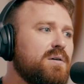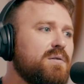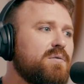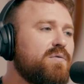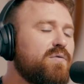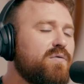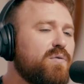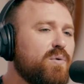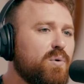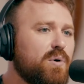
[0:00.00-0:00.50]

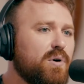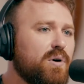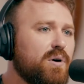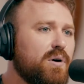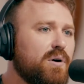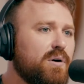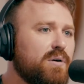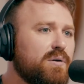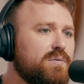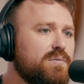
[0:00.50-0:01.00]

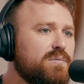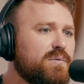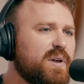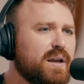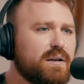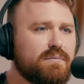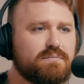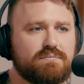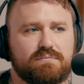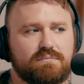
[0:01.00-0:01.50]
for
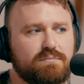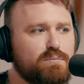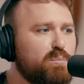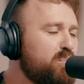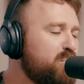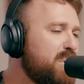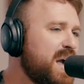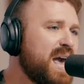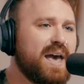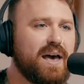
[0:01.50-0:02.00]
like
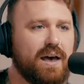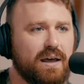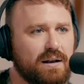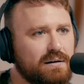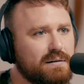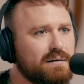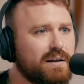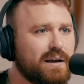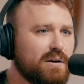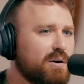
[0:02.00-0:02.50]

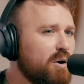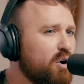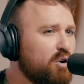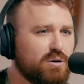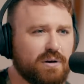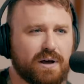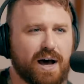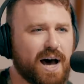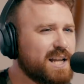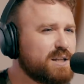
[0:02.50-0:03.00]
Penn, like ho
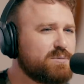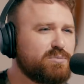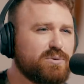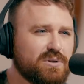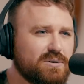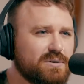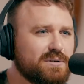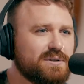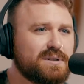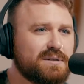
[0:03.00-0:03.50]

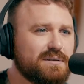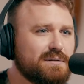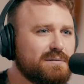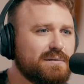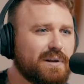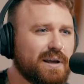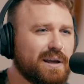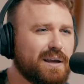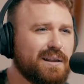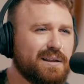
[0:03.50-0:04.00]
hospitals,
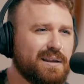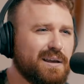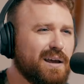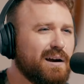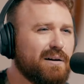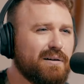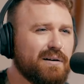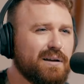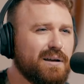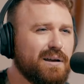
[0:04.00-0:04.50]
like mm -hmm. in the
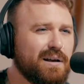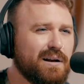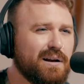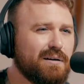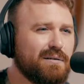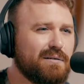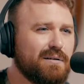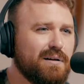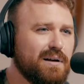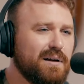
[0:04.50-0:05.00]
area, you
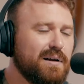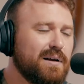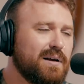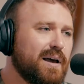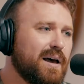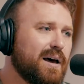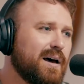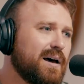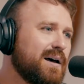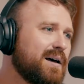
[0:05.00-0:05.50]
know.
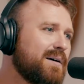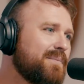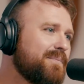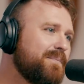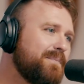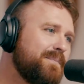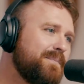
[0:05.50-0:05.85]
Uh,